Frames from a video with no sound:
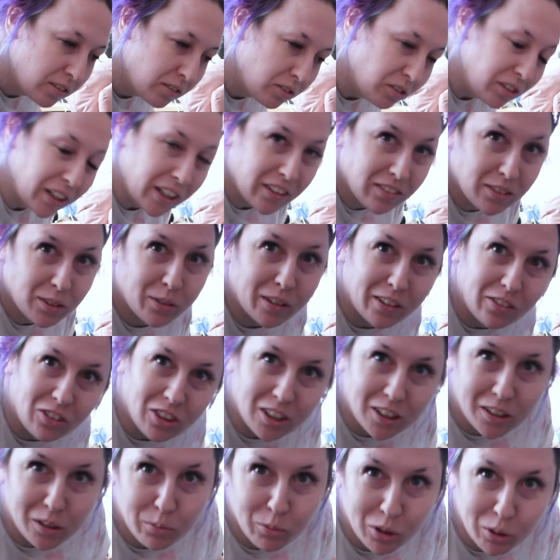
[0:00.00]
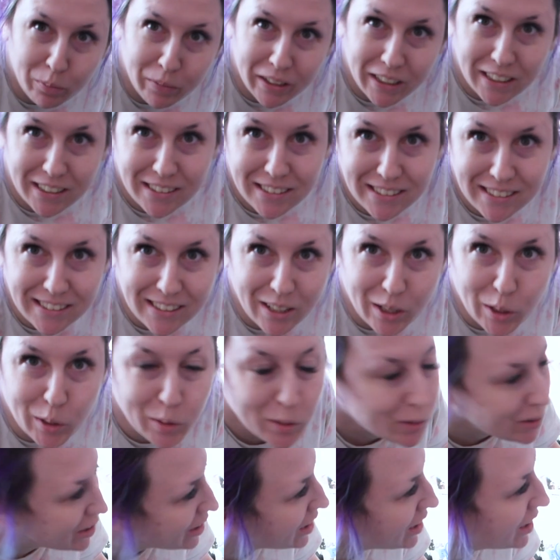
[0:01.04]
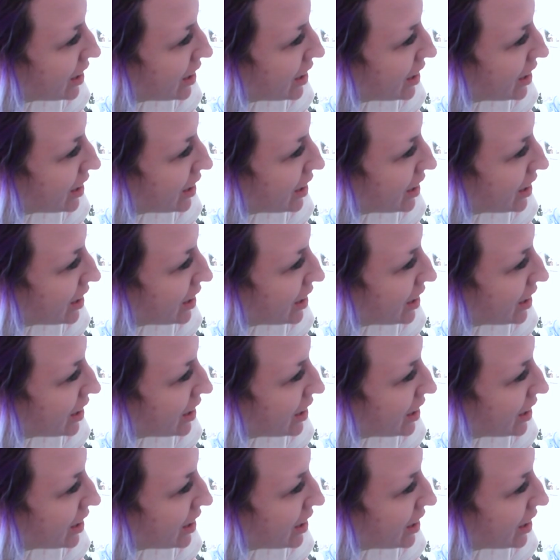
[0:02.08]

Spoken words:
we have to wait 30 more minutes, so